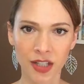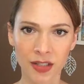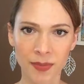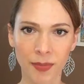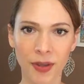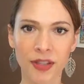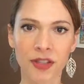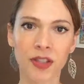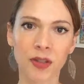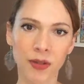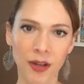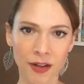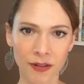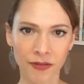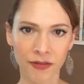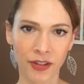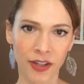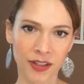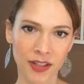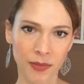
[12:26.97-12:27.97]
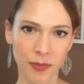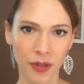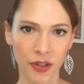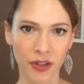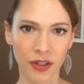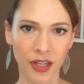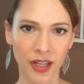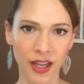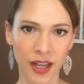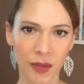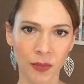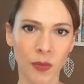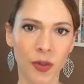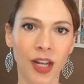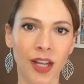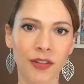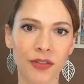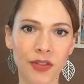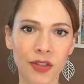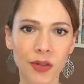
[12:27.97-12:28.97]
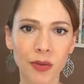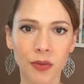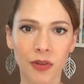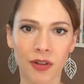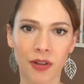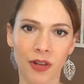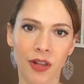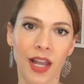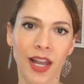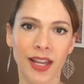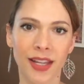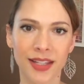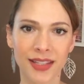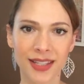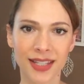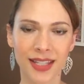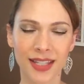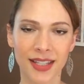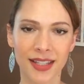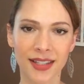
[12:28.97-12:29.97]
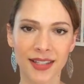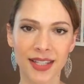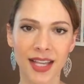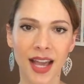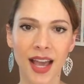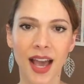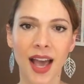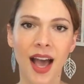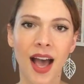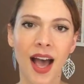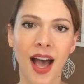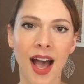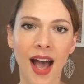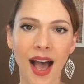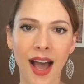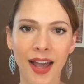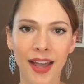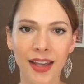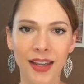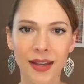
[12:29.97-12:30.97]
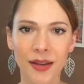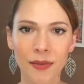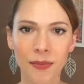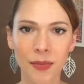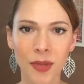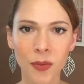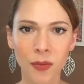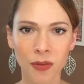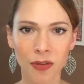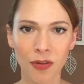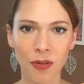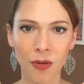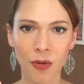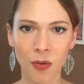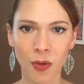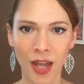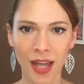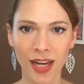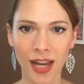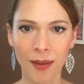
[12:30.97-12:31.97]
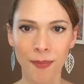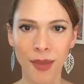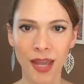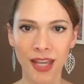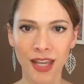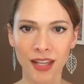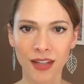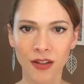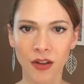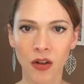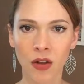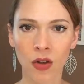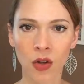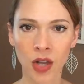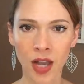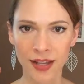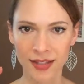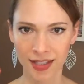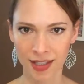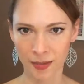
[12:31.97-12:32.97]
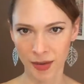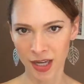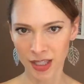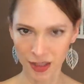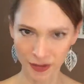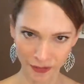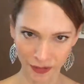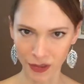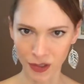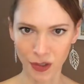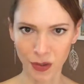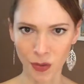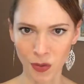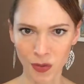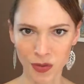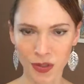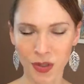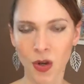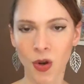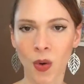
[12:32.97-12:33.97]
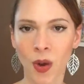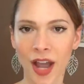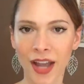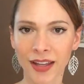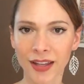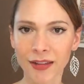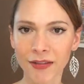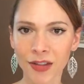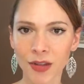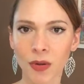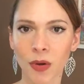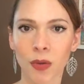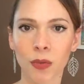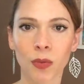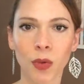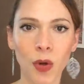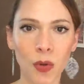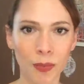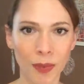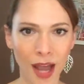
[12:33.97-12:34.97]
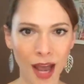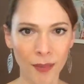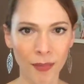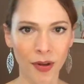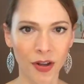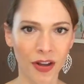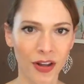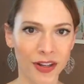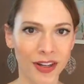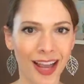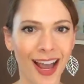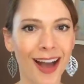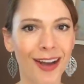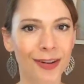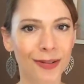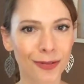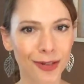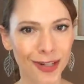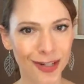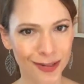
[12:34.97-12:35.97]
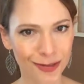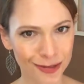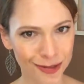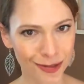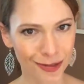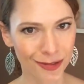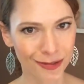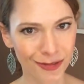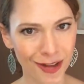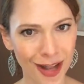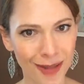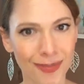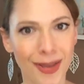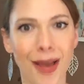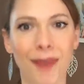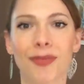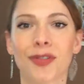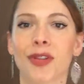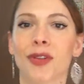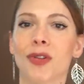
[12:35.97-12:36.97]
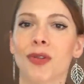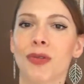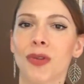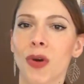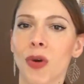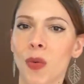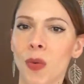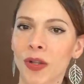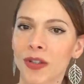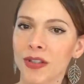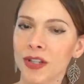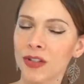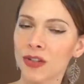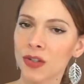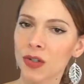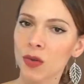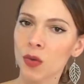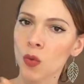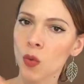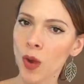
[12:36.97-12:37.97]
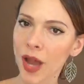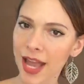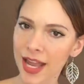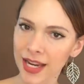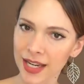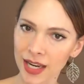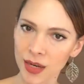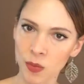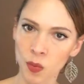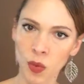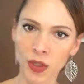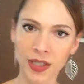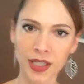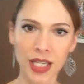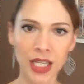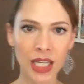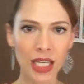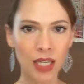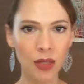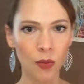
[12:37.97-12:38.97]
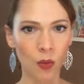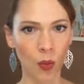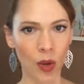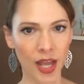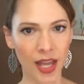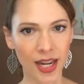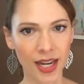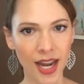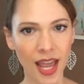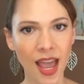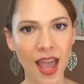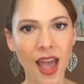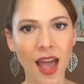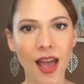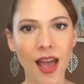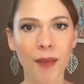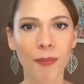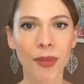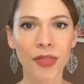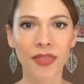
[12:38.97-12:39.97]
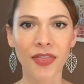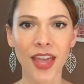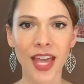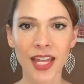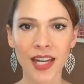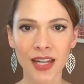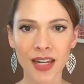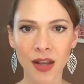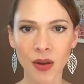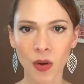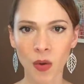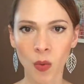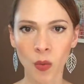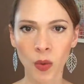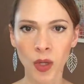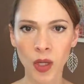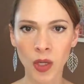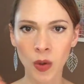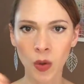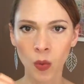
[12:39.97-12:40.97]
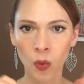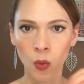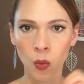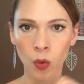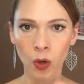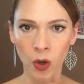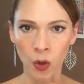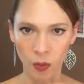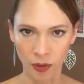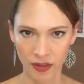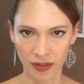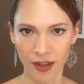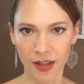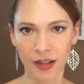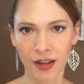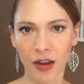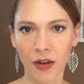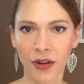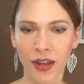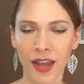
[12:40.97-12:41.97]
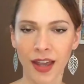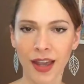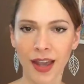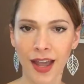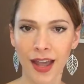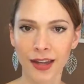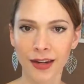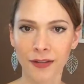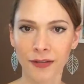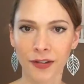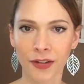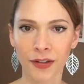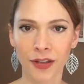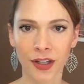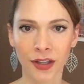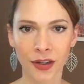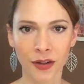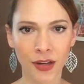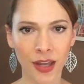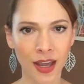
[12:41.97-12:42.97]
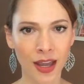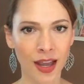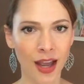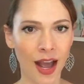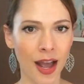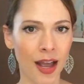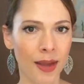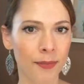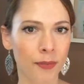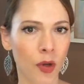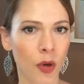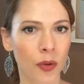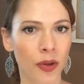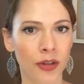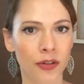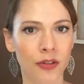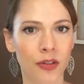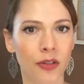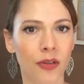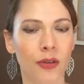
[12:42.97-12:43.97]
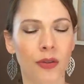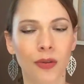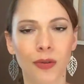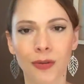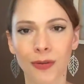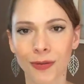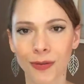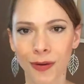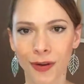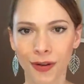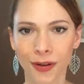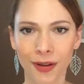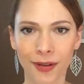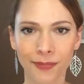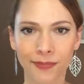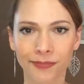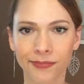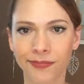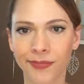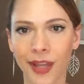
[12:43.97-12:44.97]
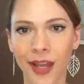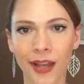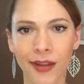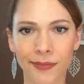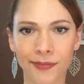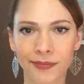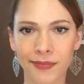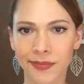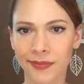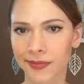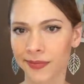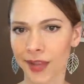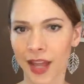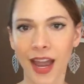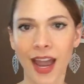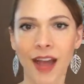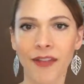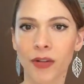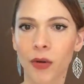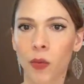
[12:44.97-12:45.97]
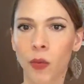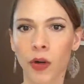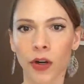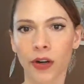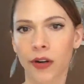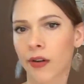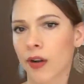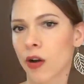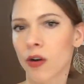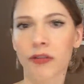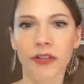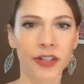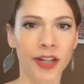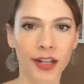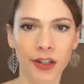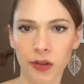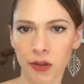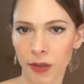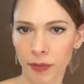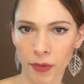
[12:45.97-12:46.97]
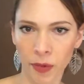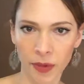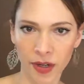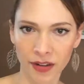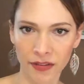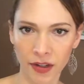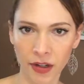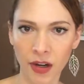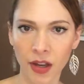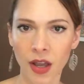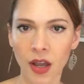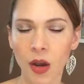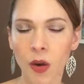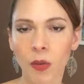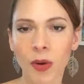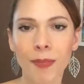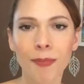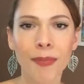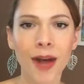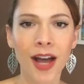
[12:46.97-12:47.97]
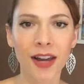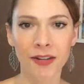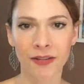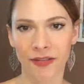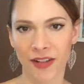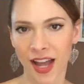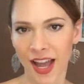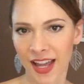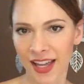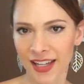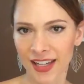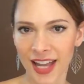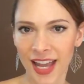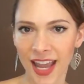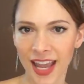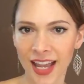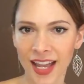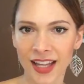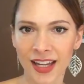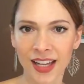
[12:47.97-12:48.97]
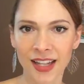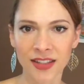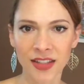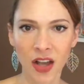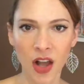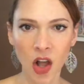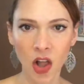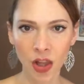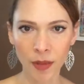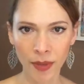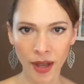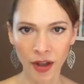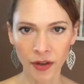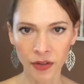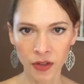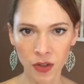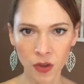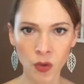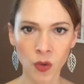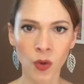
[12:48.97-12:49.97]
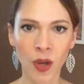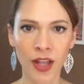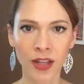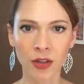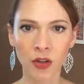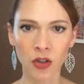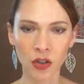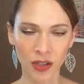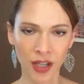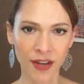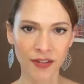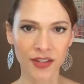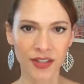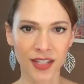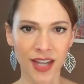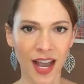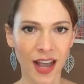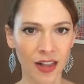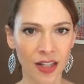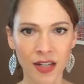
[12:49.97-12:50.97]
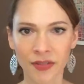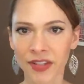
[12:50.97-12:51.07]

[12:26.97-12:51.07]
It's based around flexibility, and what I do with clients is I meet with you and I make it all customized for you. So I give you a roadmap on how to reintroduce FODMAPs, so you know what to do when and what to eat when. But then we work with it, okay? And if you're like, okay, I'm going to, I have a work overnight trip or whatever, we modify it. And it's all about you and your lifestyle.